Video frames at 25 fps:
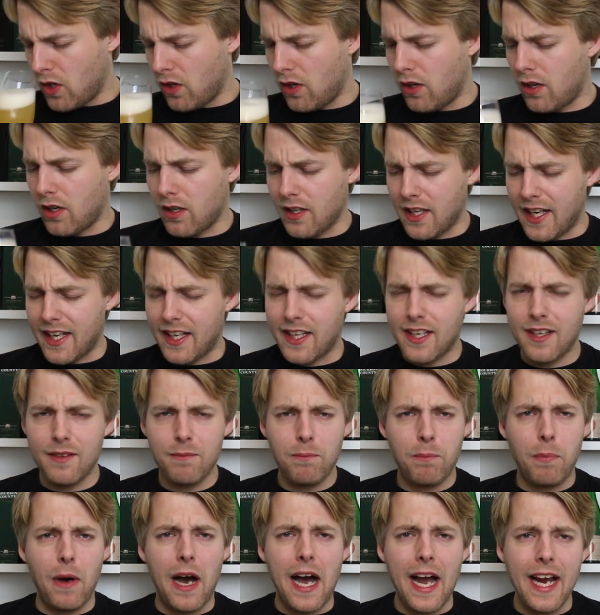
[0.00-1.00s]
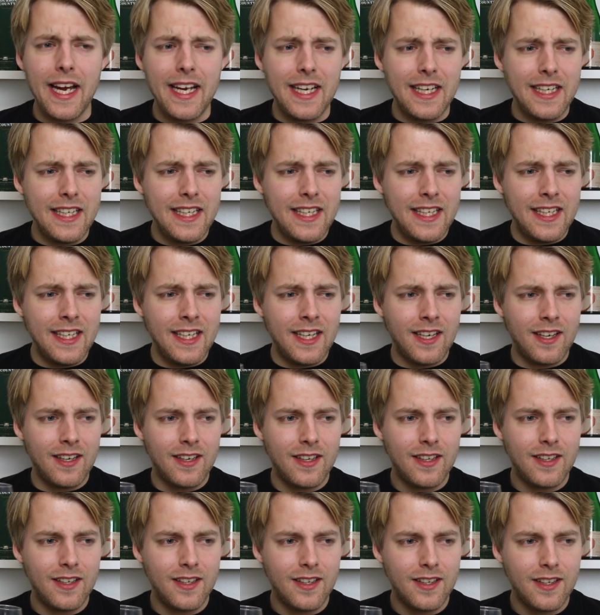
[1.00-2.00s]
Oh, like piney,
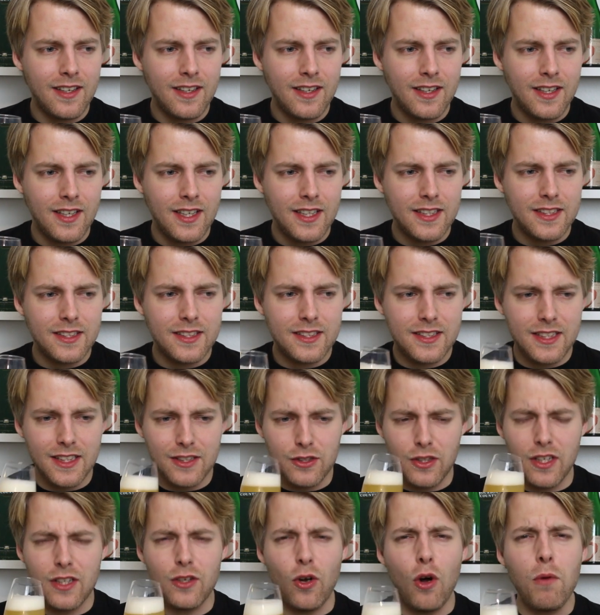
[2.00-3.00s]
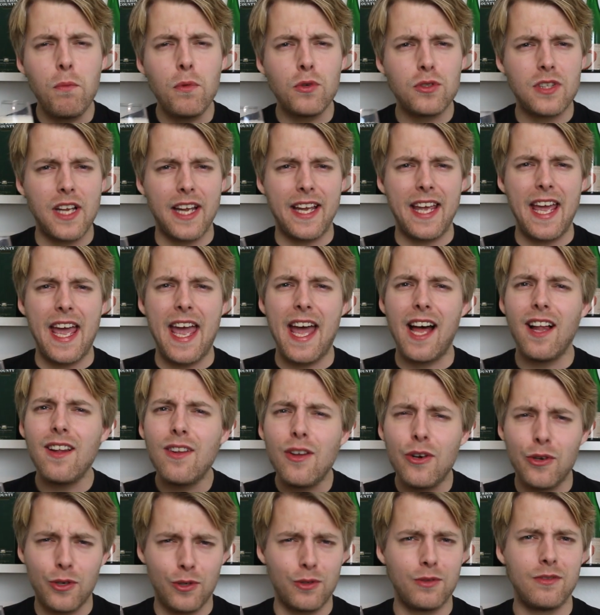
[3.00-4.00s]
almost like
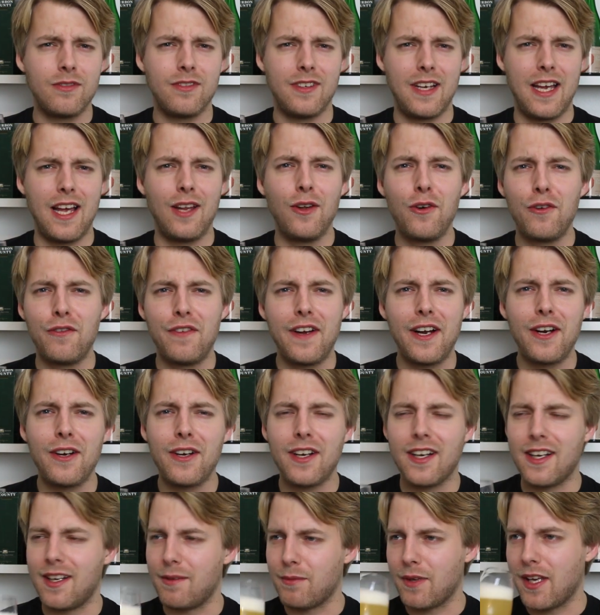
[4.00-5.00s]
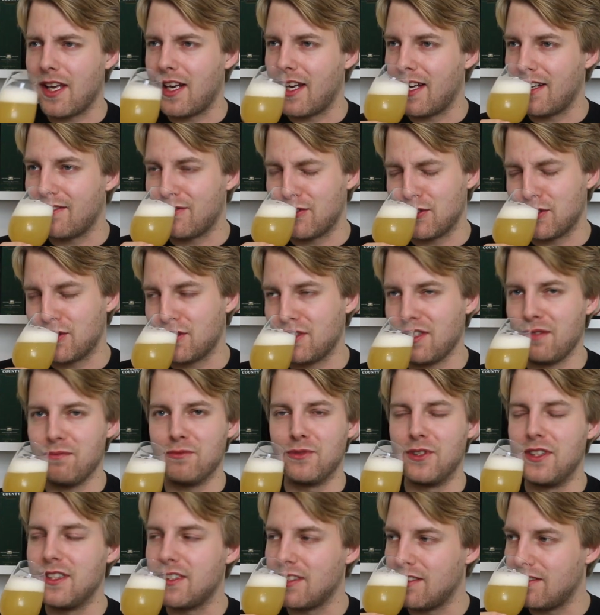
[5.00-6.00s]
aloe, aloe vera I'm getting for
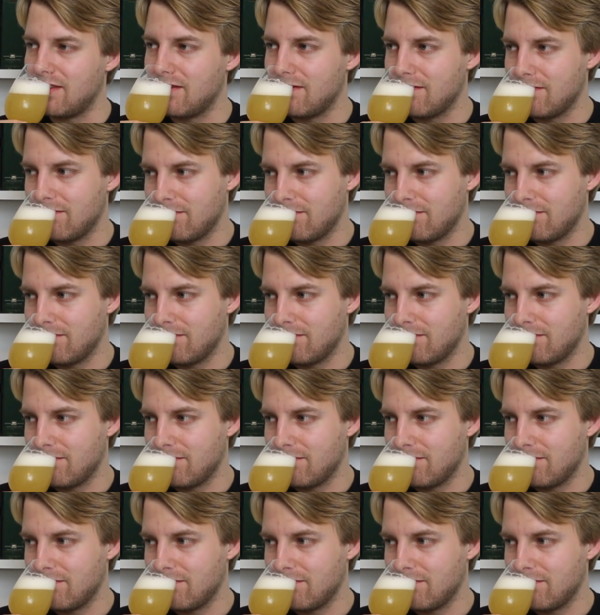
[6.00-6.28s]
some reason.